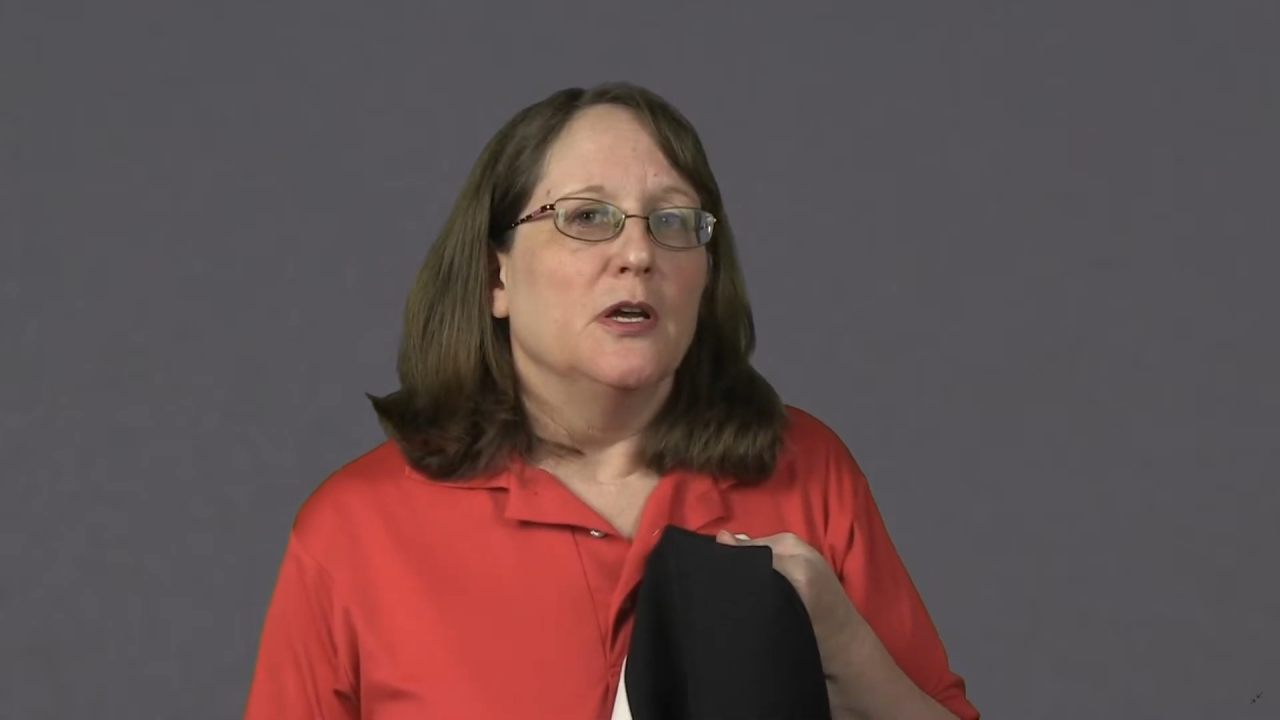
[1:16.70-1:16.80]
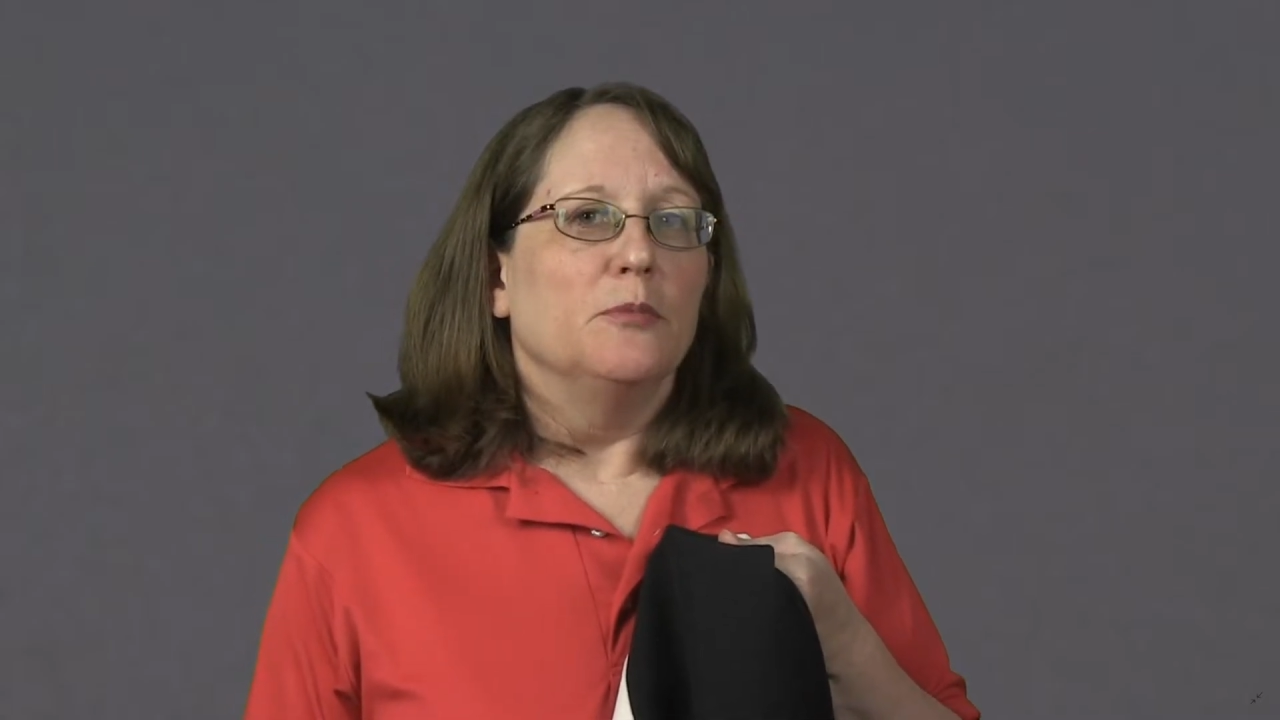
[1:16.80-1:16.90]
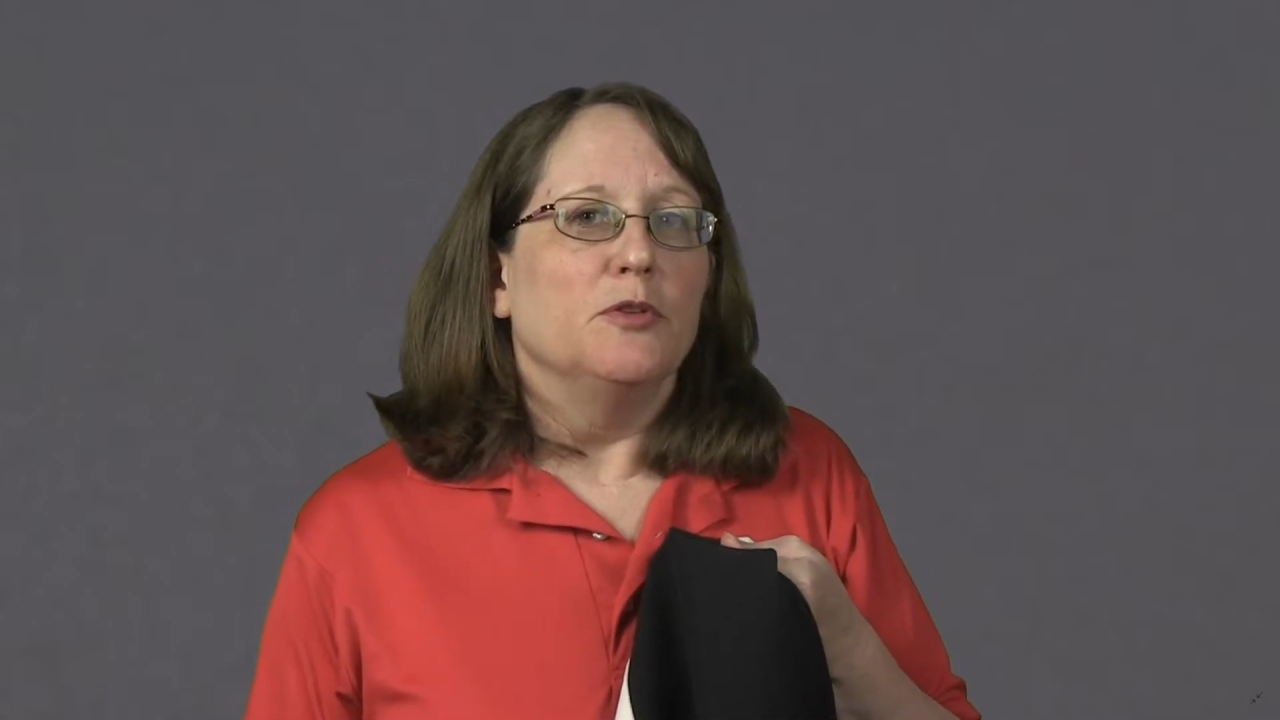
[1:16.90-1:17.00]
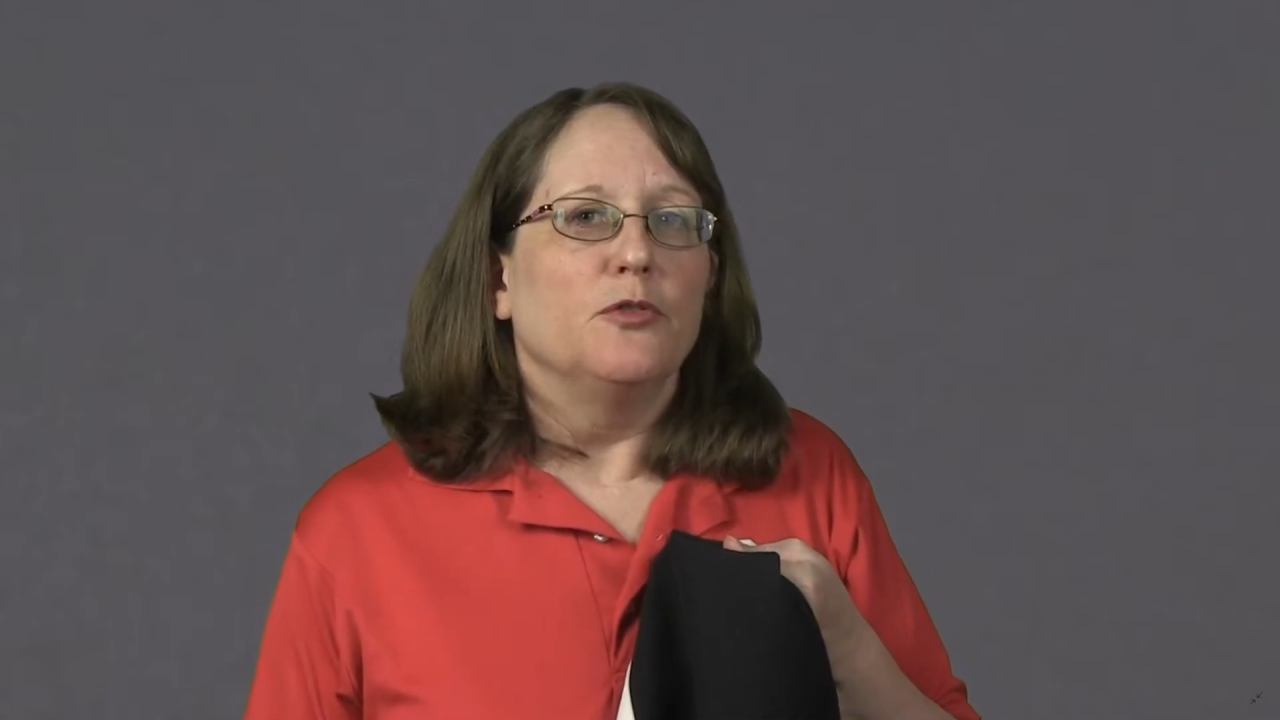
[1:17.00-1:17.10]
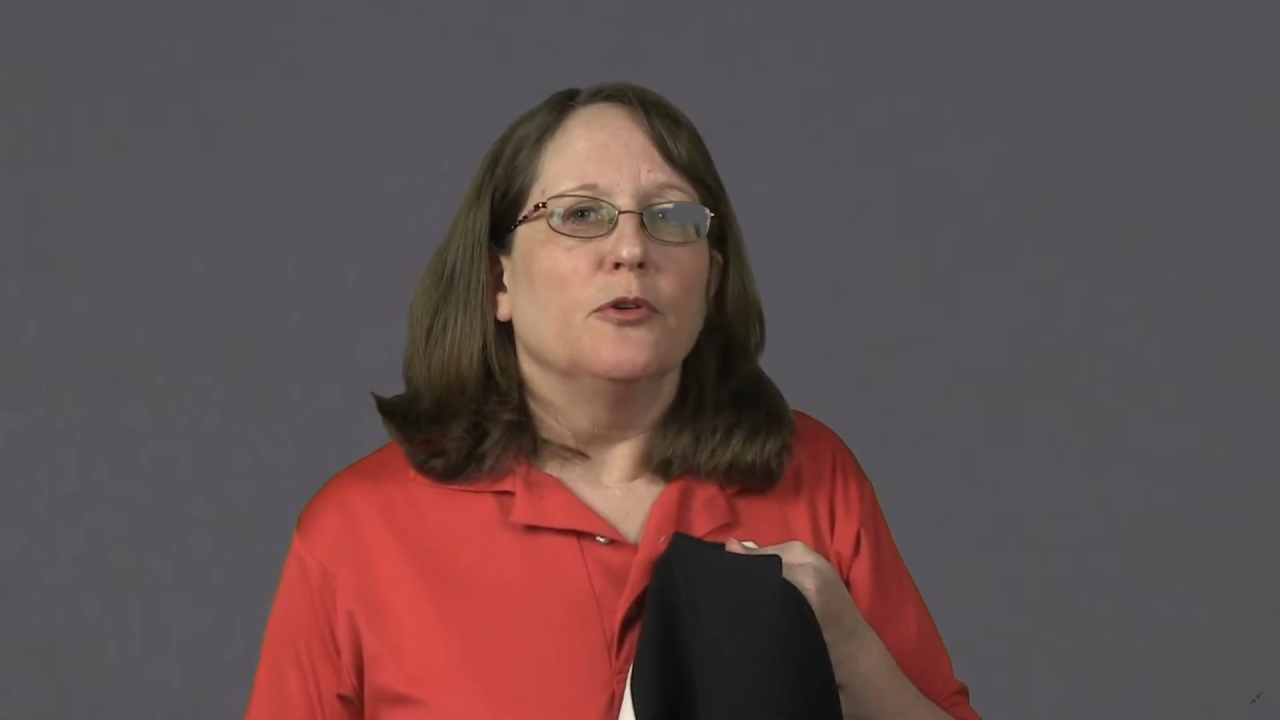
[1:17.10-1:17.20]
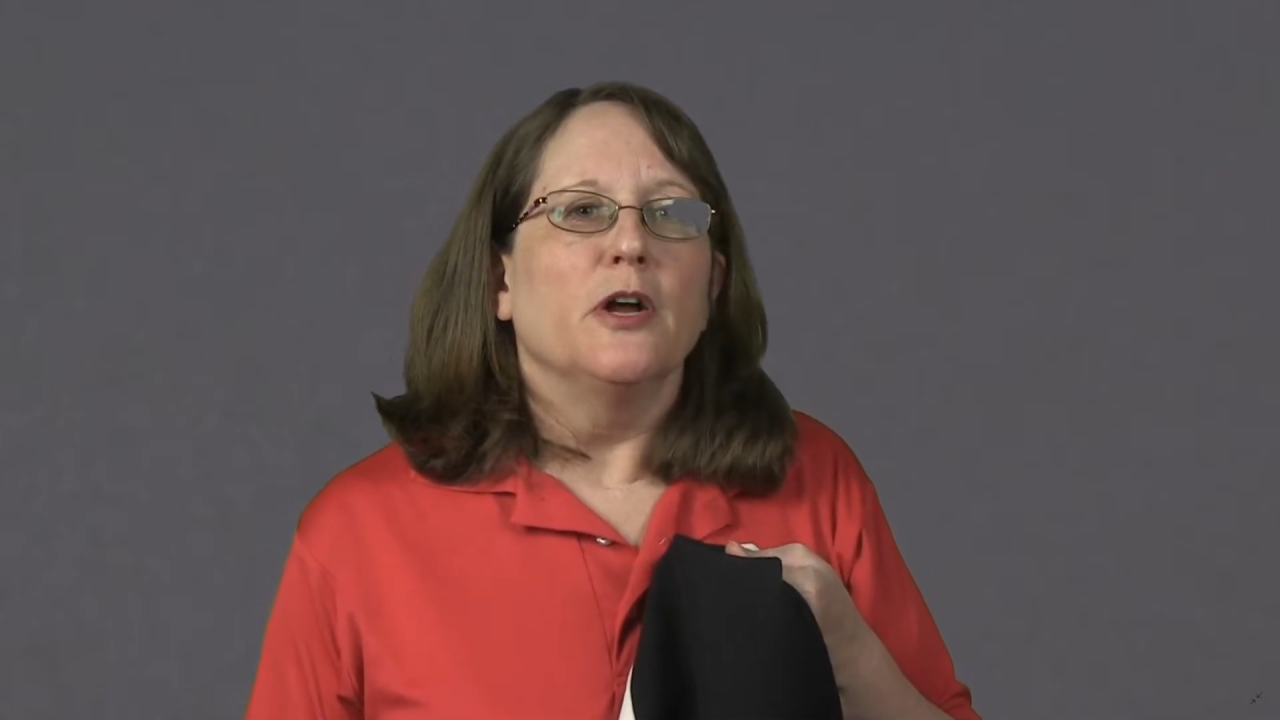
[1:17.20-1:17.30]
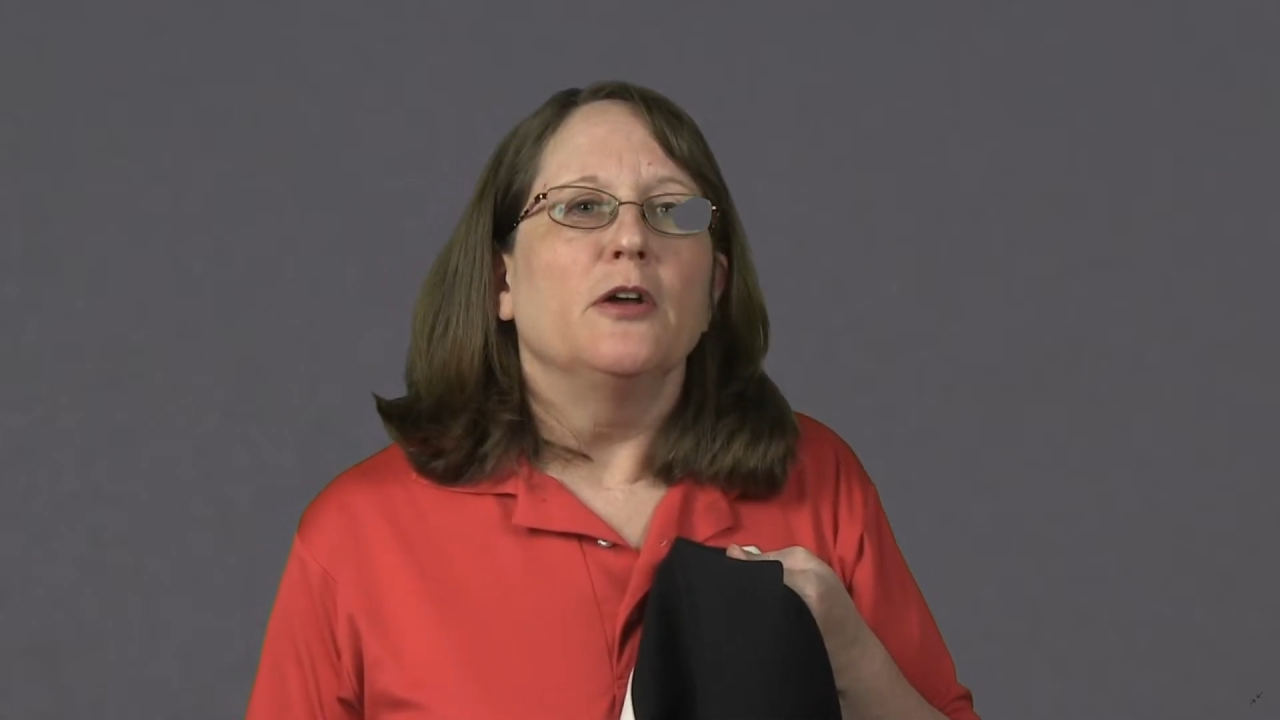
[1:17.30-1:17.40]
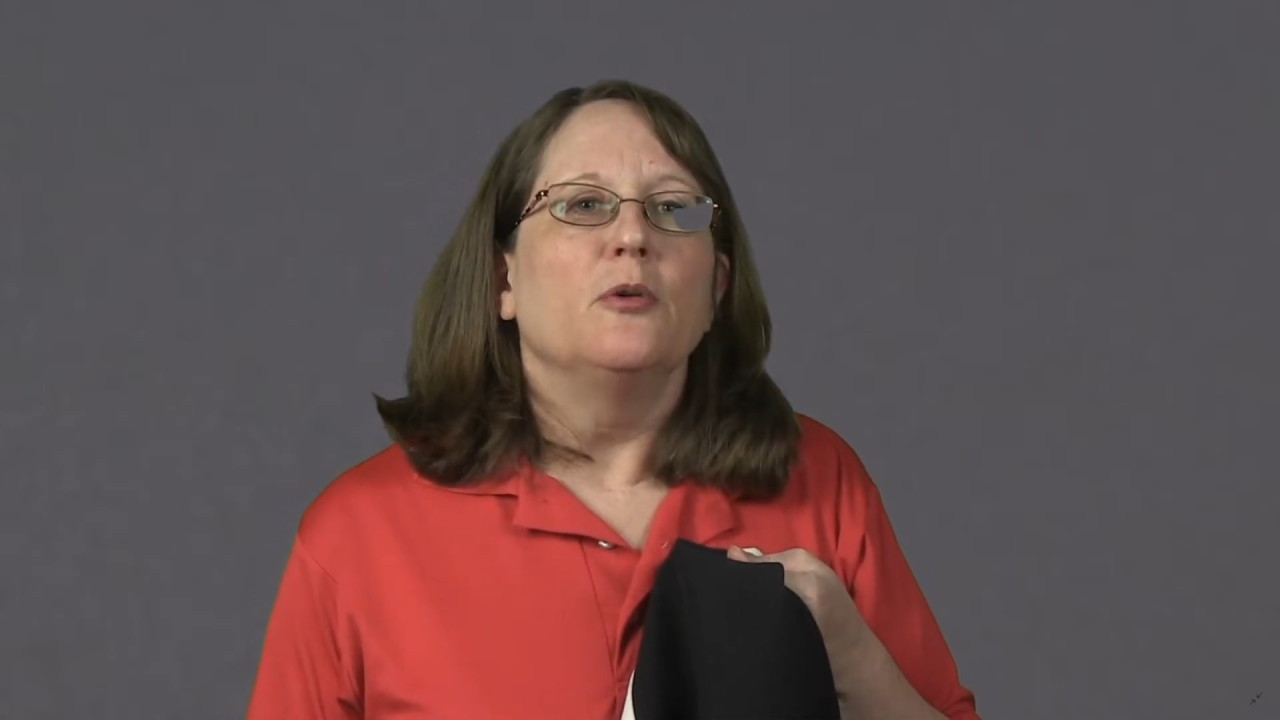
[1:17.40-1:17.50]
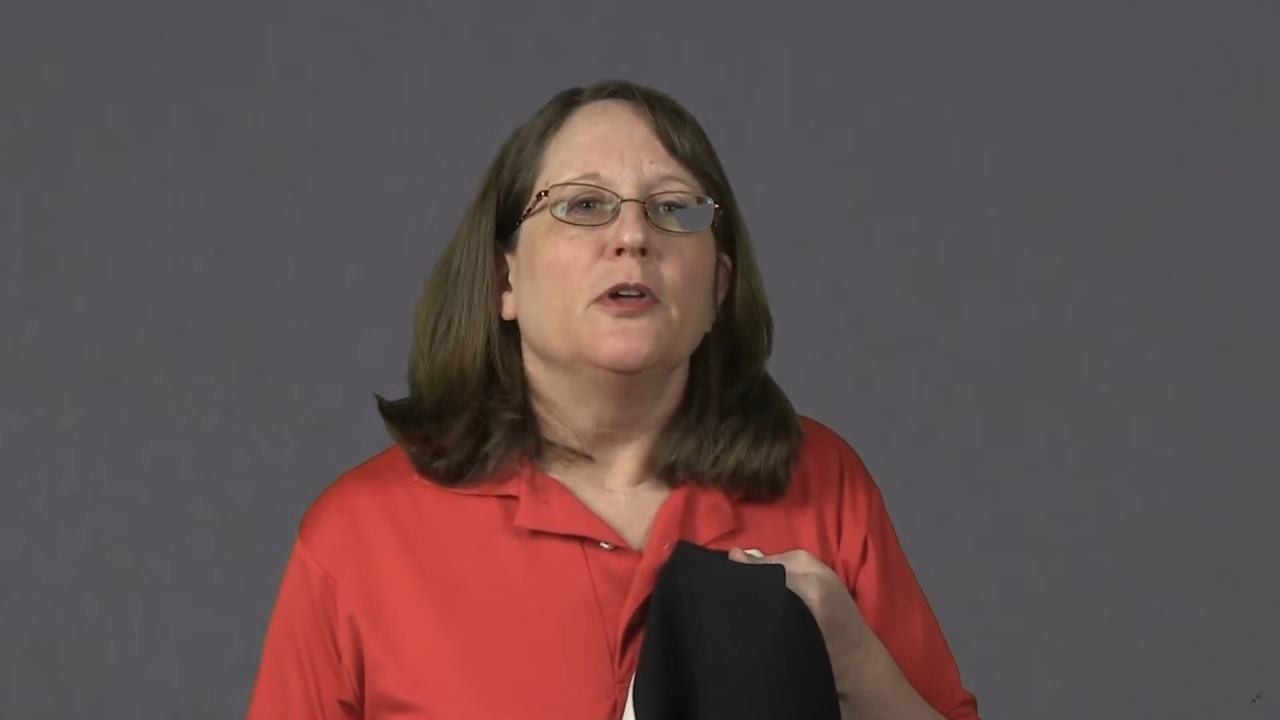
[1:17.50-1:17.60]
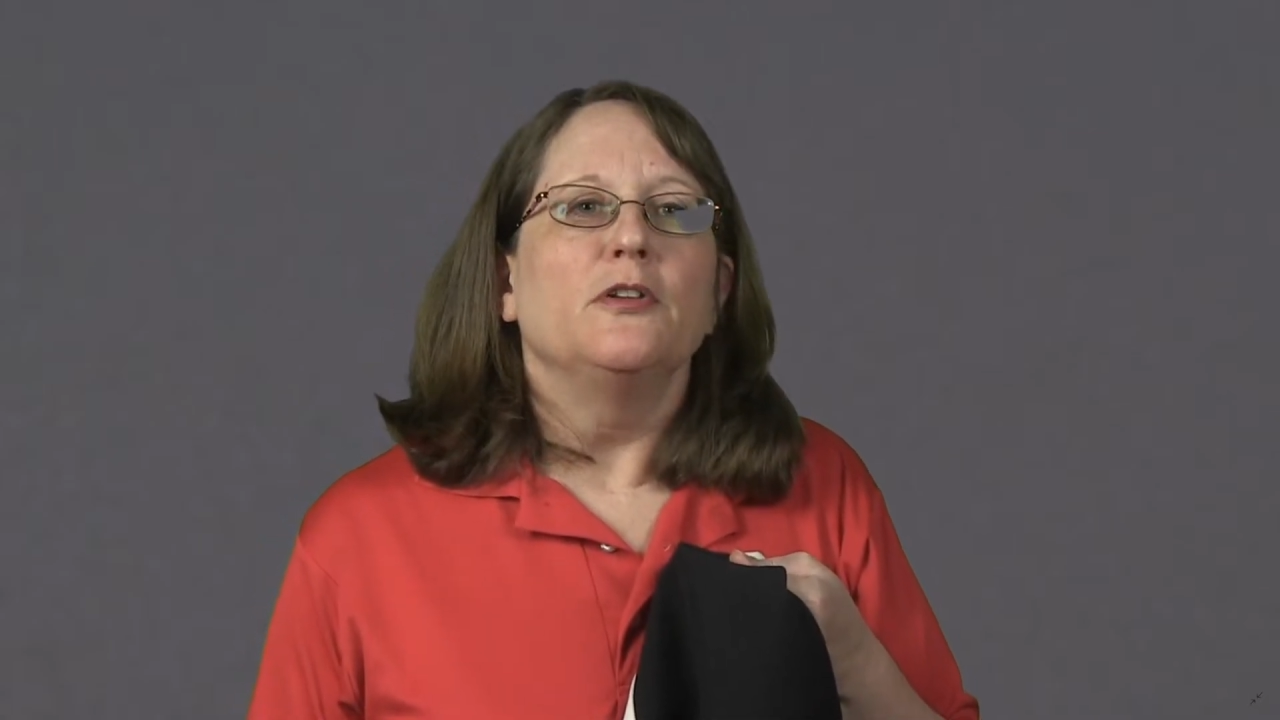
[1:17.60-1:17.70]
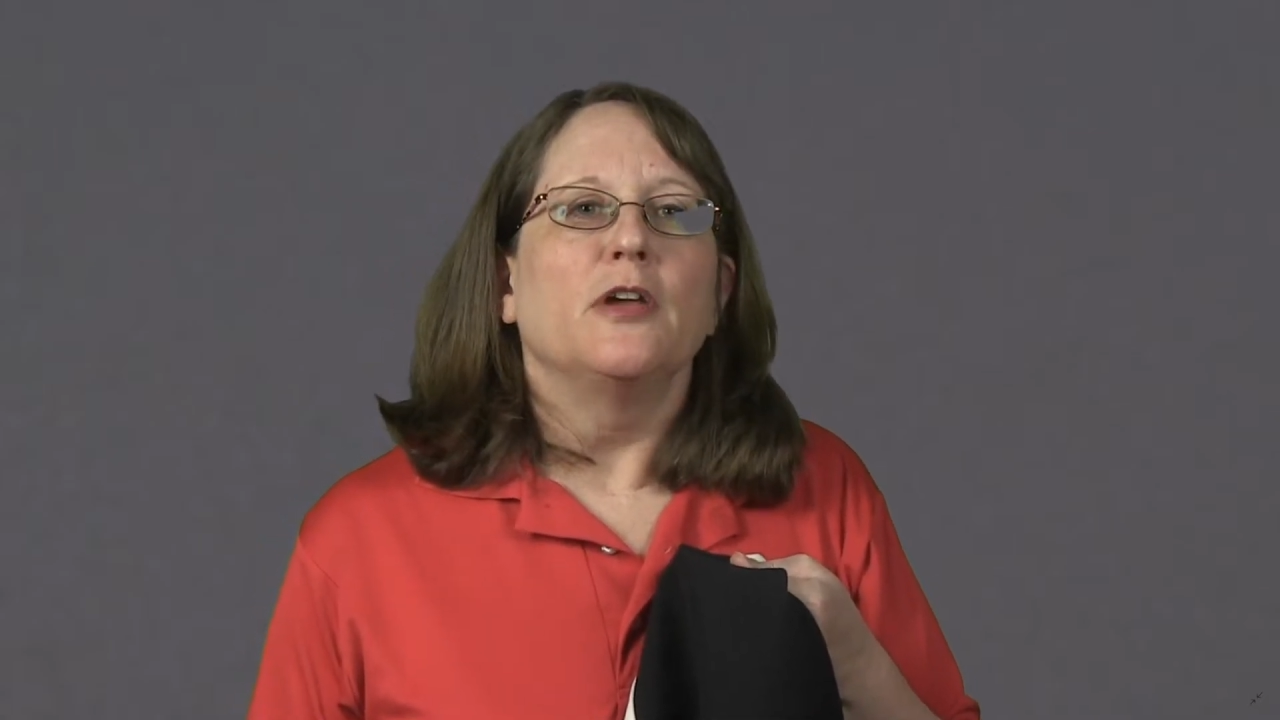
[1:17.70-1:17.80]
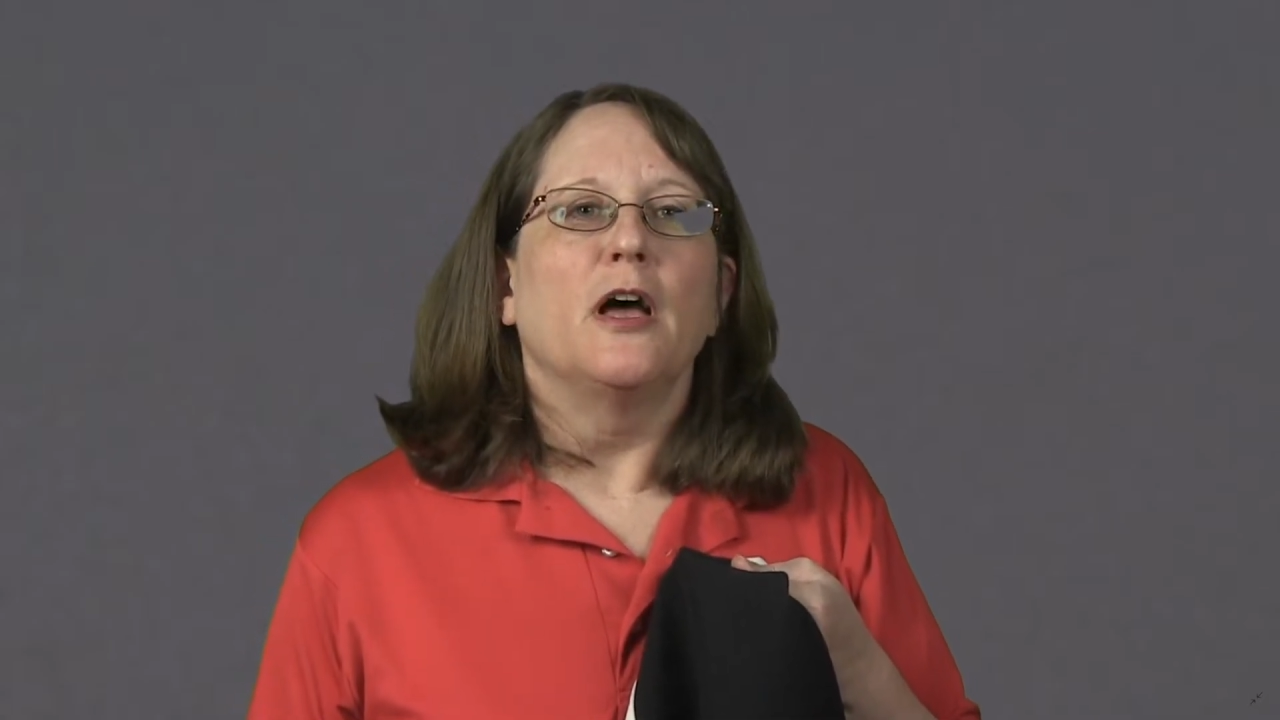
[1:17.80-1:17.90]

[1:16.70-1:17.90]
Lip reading: Before I go into